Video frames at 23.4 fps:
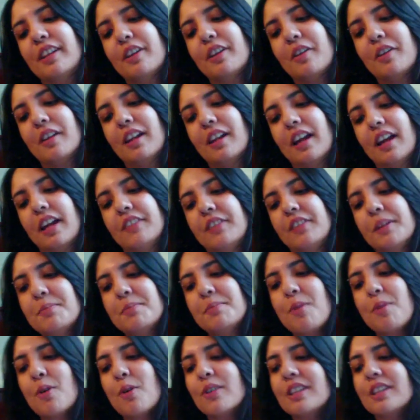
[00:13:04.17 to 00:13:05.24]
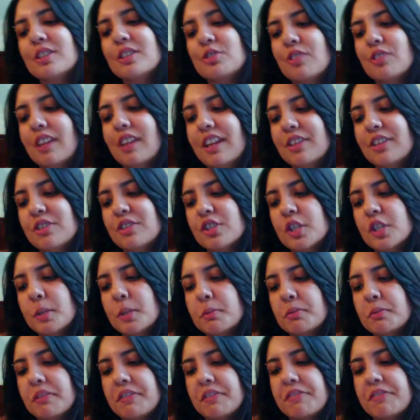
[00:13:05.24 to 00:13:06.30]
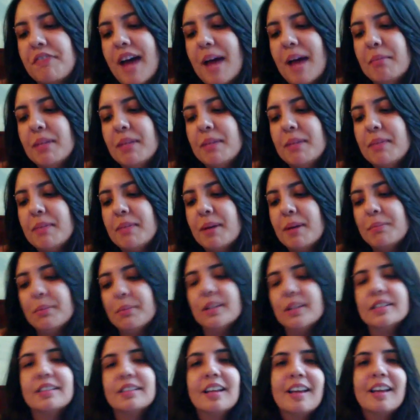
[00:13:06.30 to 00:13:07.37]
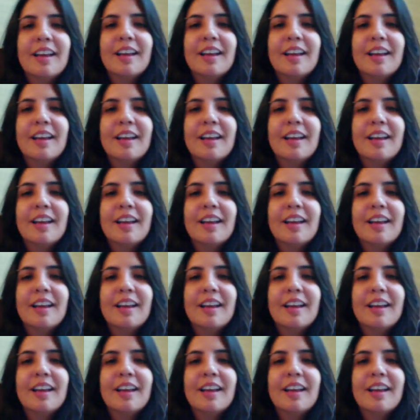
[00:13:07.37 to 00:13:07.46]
your life. Harmonious relationships with family members,